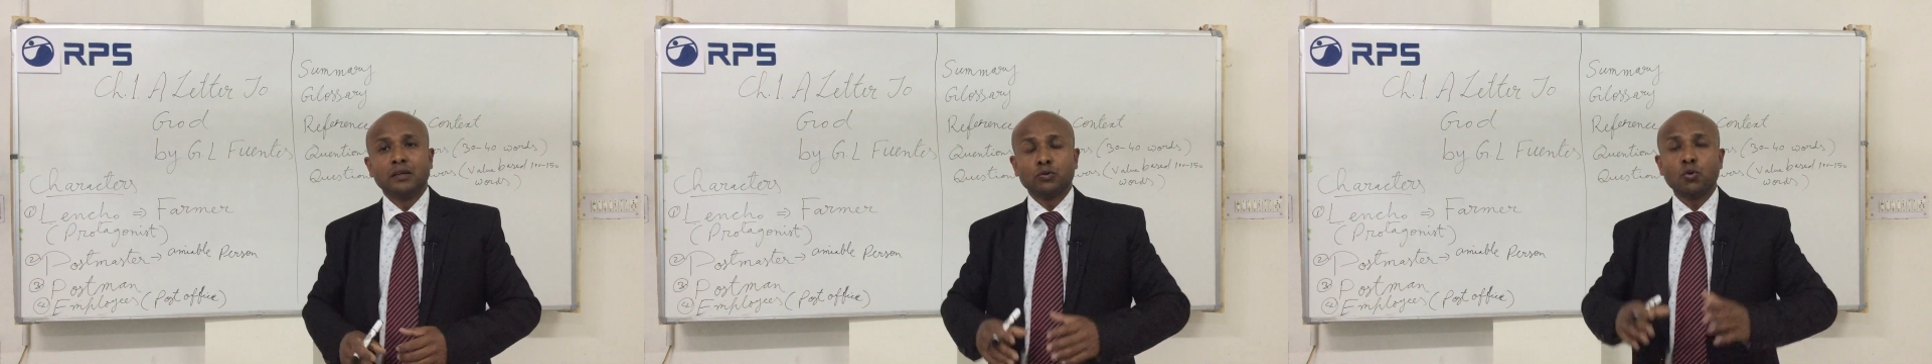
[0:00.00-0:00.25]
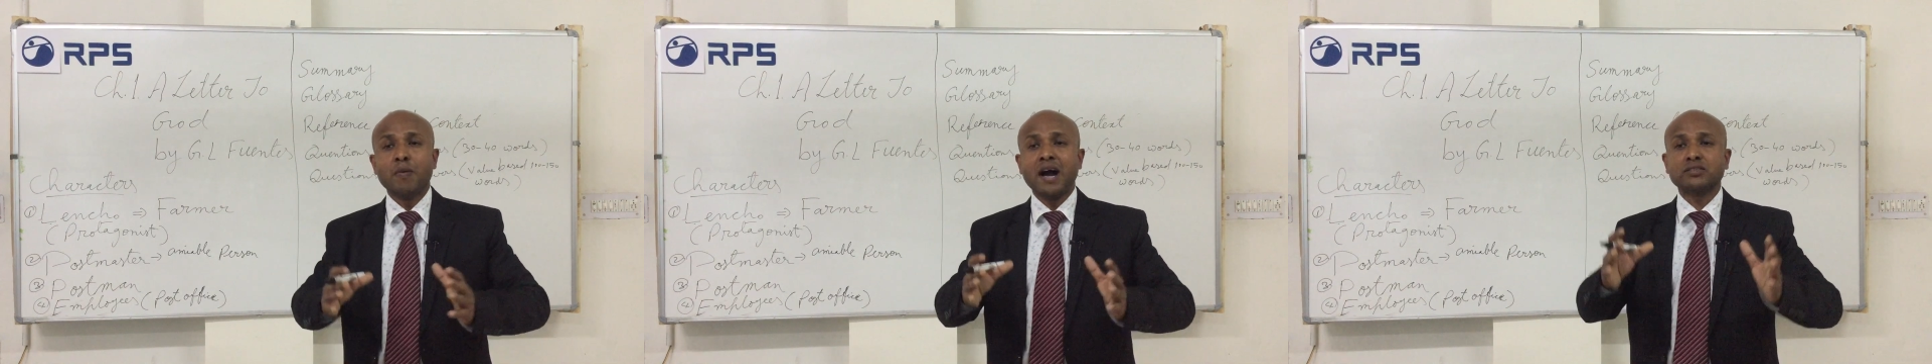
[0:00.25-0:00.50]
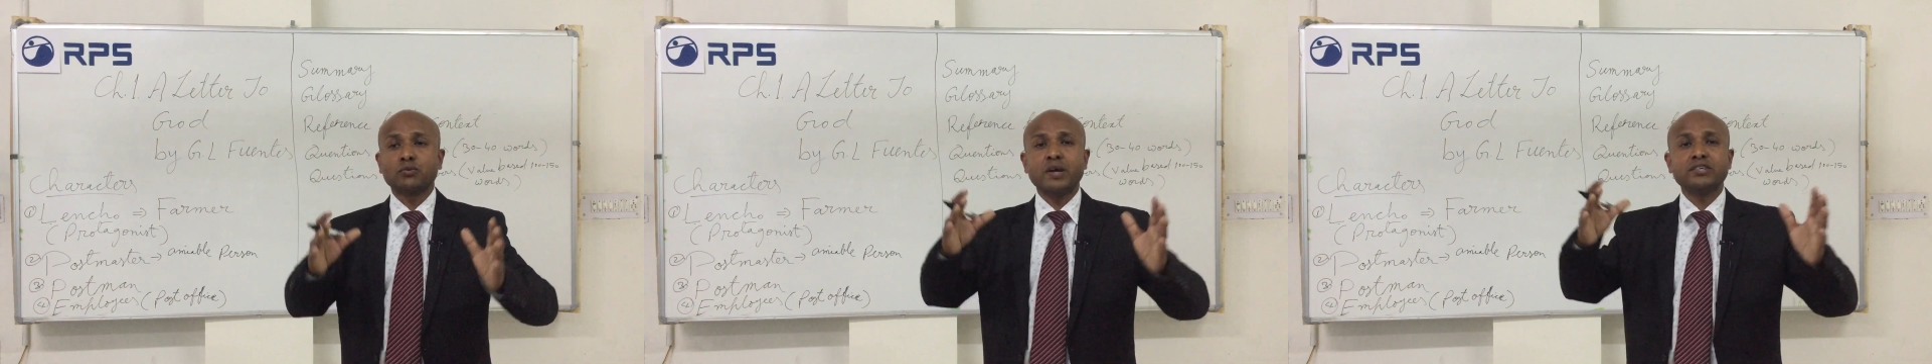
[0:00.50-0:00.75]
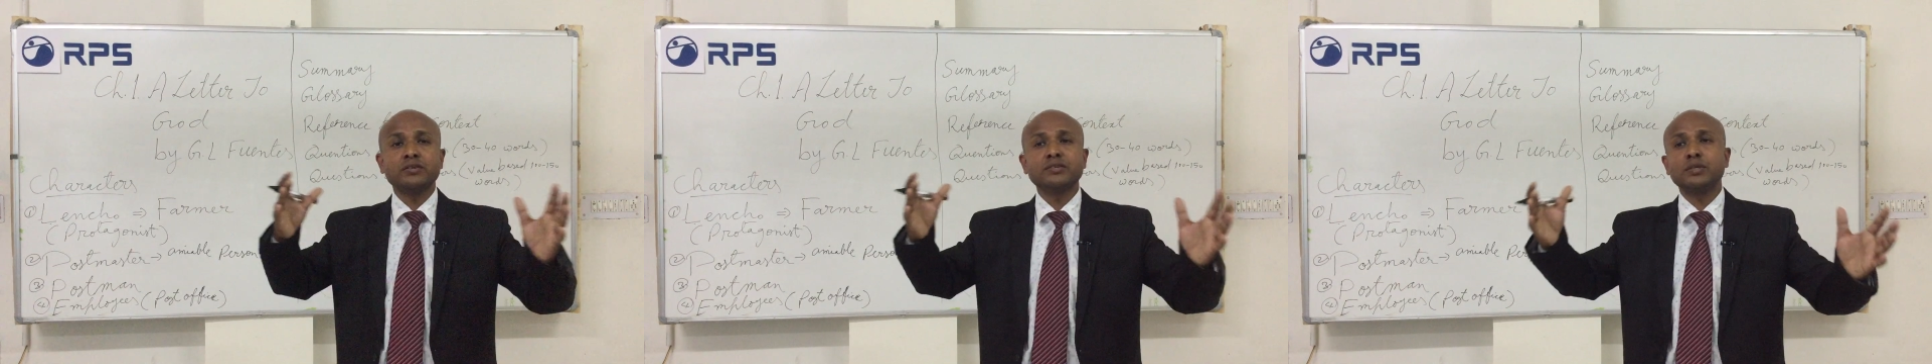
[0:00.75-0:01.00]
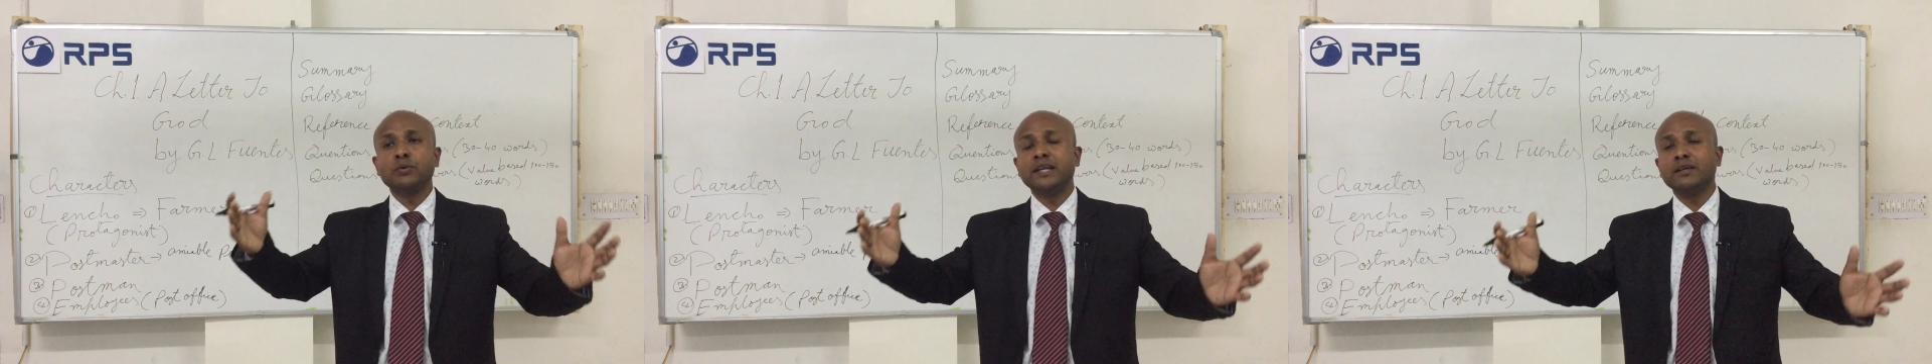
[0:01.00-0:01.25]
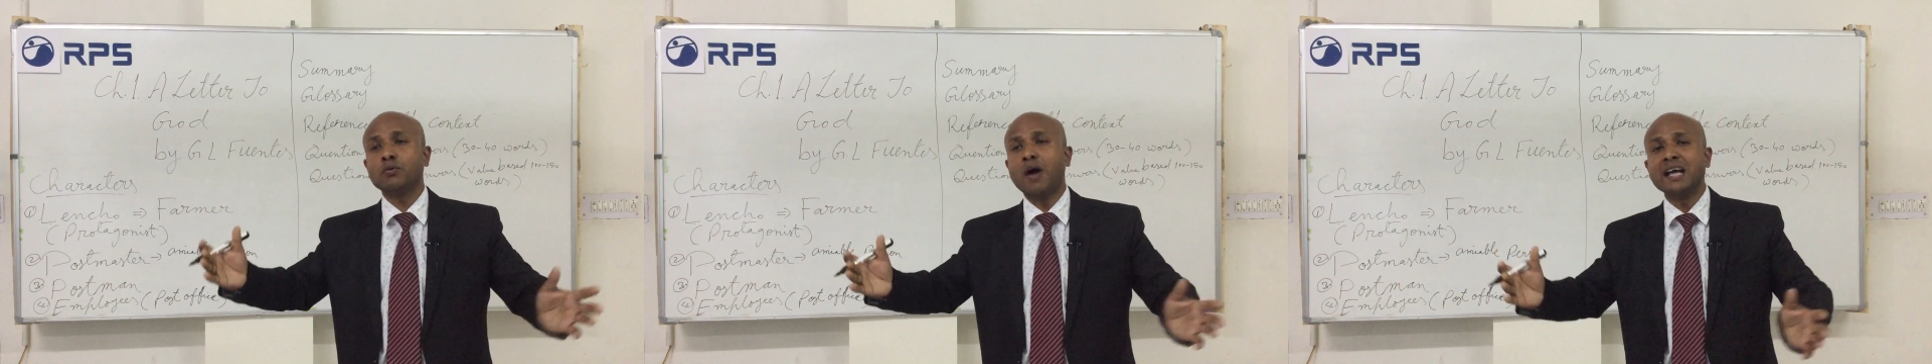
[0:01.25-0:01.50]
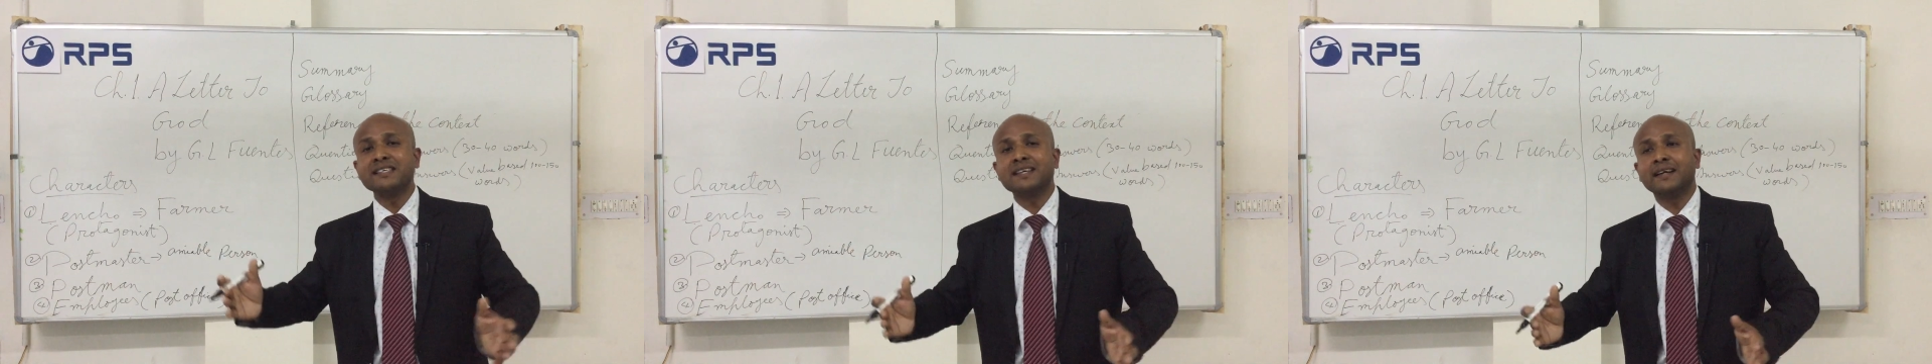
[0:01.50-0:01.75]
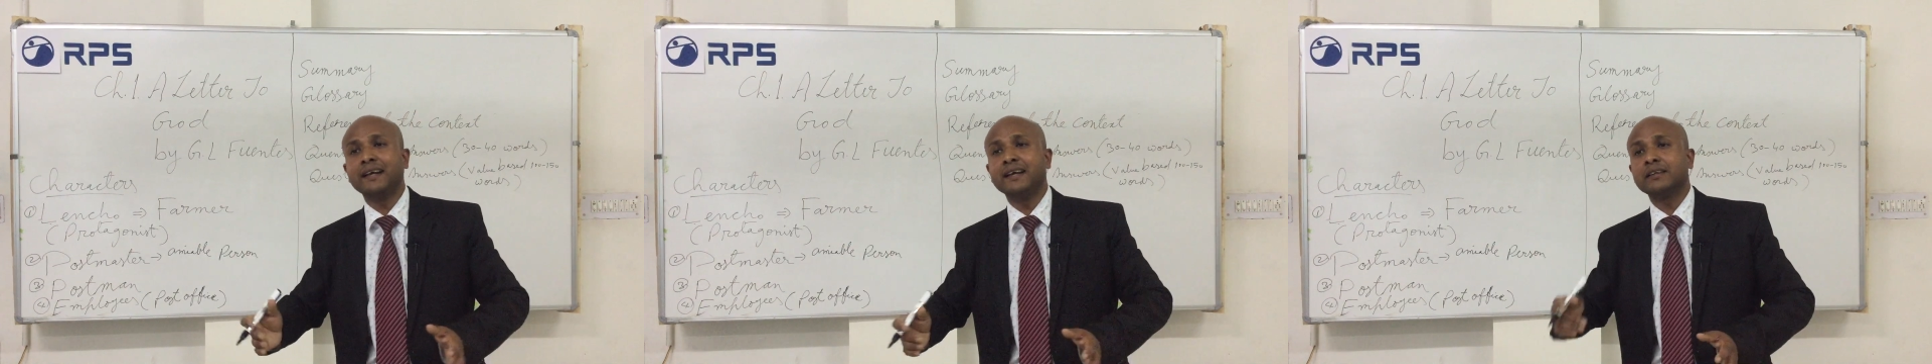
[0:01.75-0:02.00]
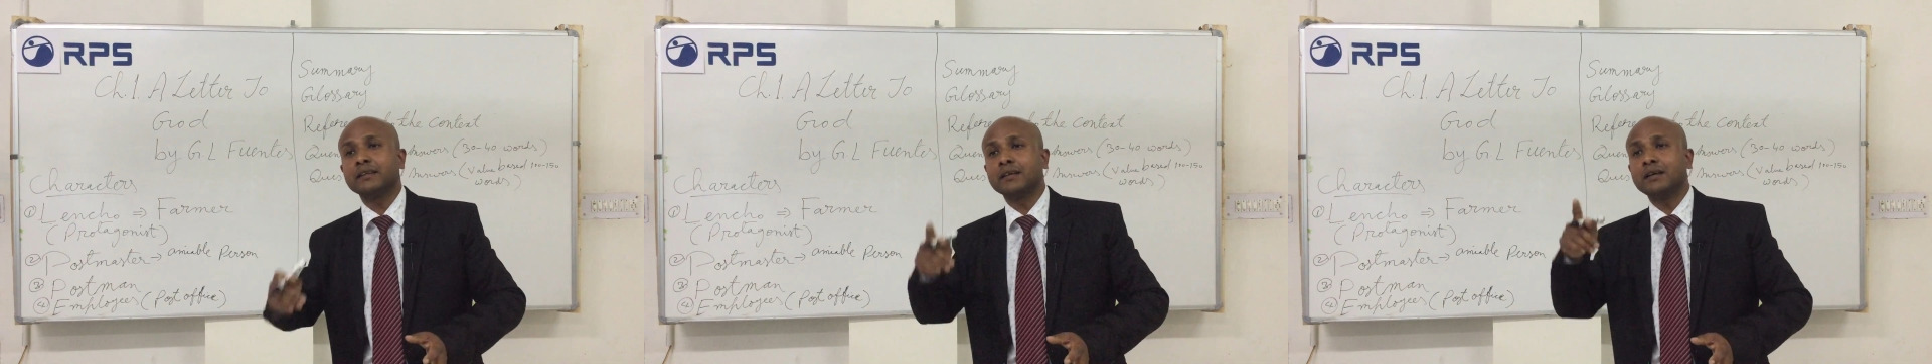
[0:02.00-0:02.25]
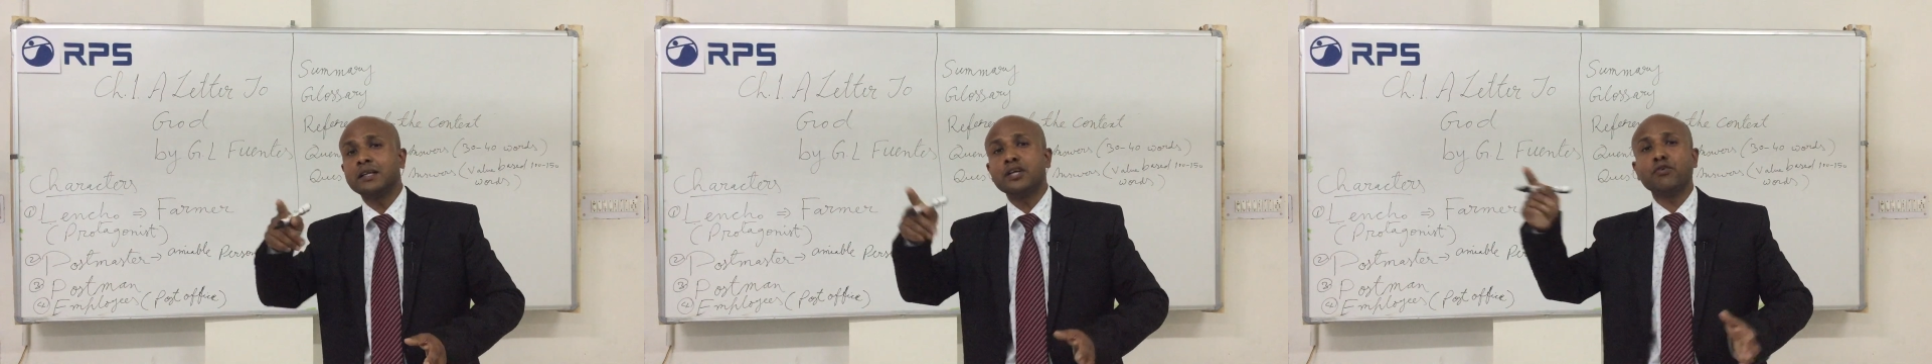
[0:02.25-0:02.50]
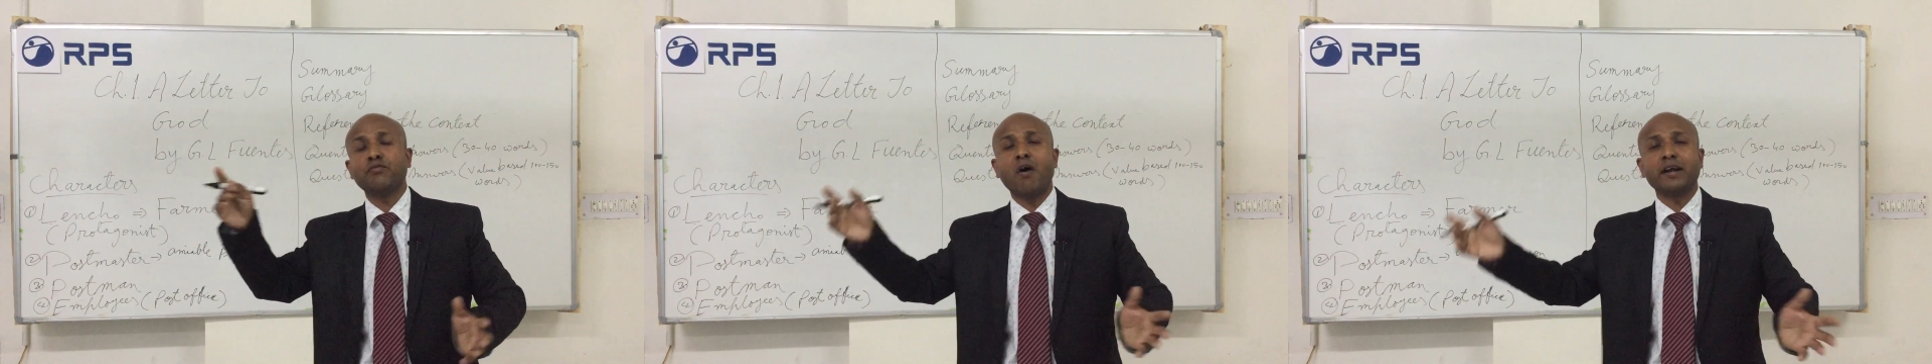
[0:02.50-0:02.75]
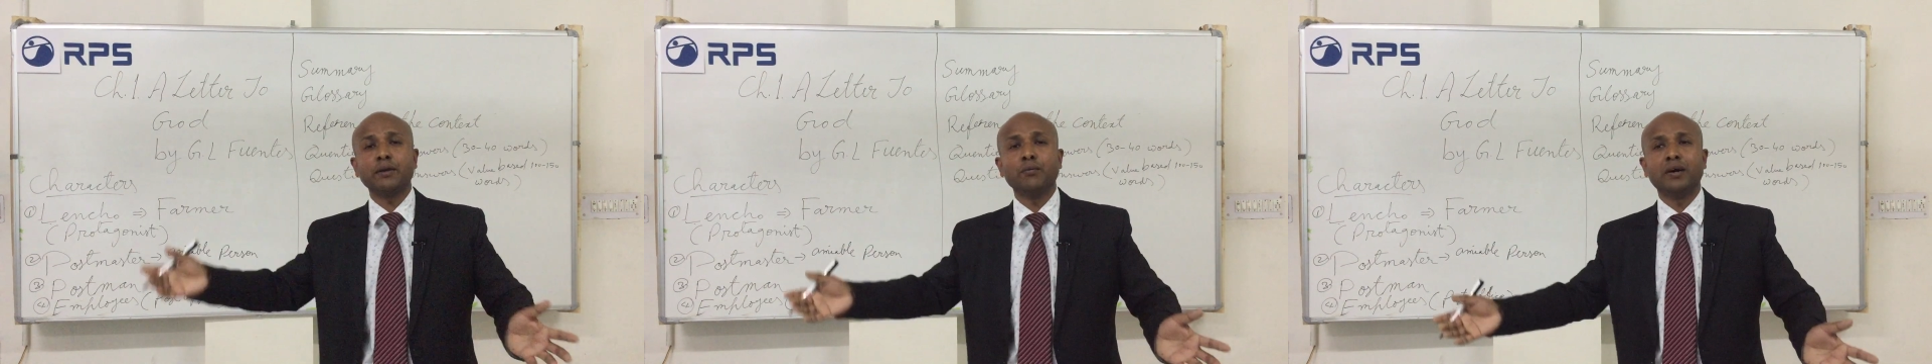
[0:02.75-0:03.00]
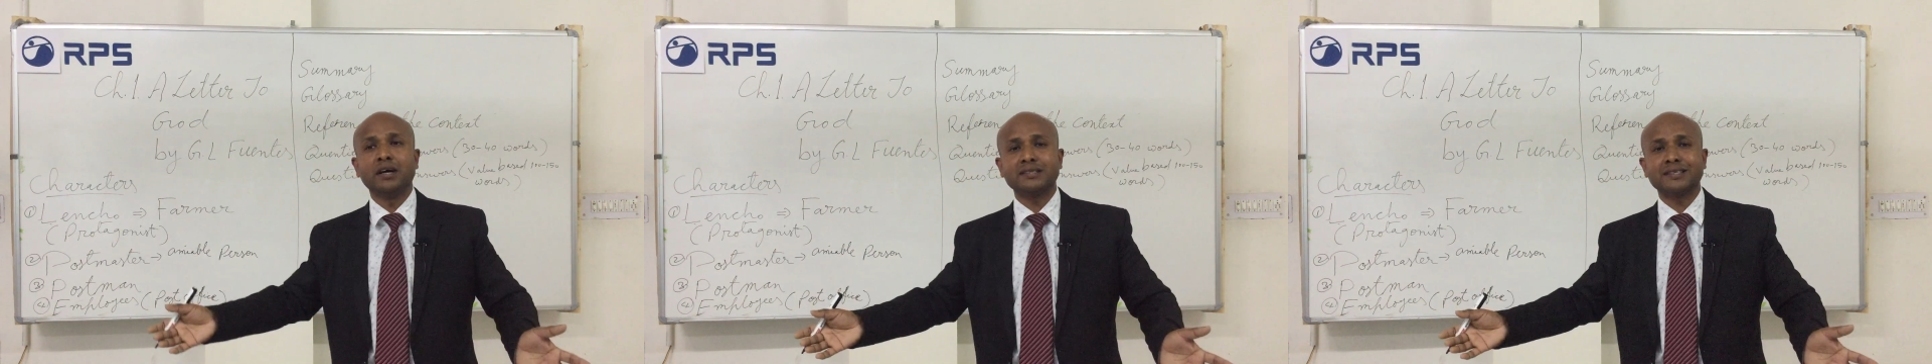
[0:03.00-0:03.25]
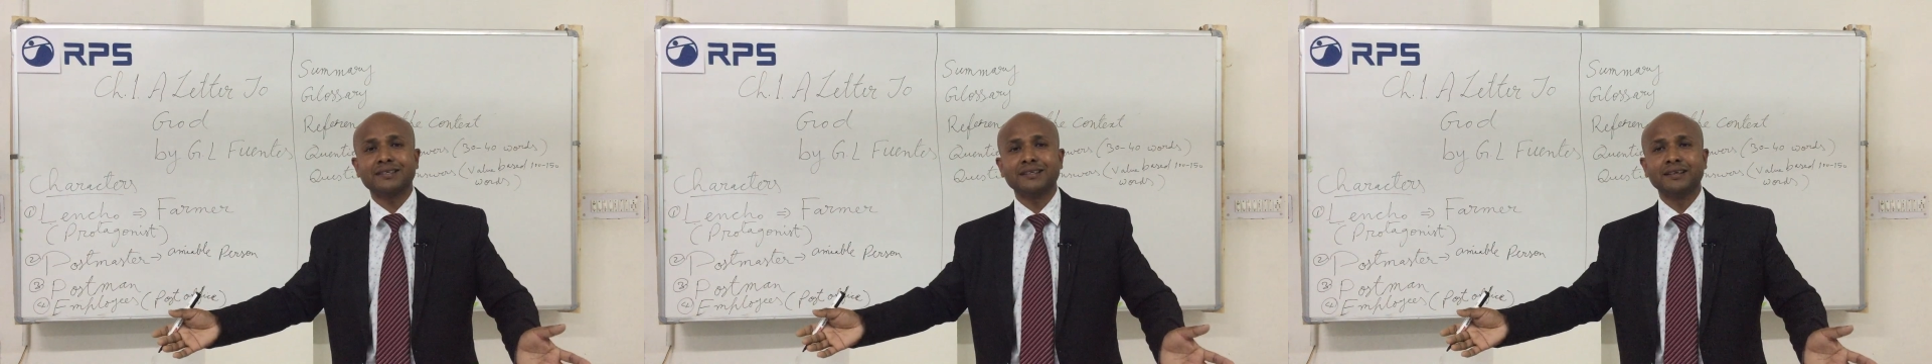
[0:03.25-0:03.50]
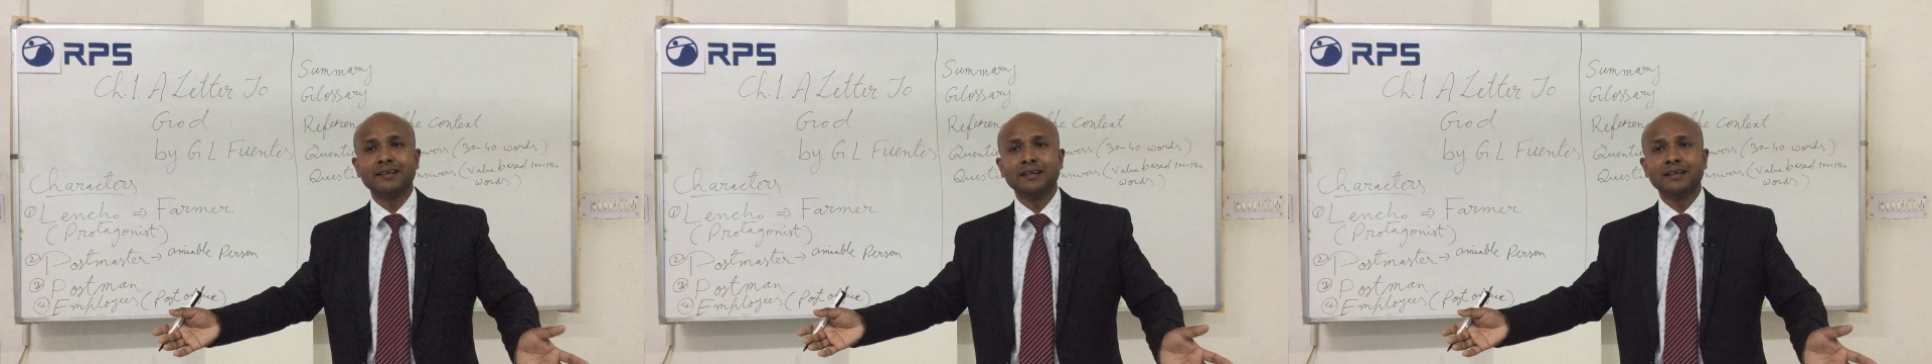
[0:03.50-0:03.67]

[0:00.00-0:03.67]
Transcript: 2 marks questions you need to answer in 30 to 40 words.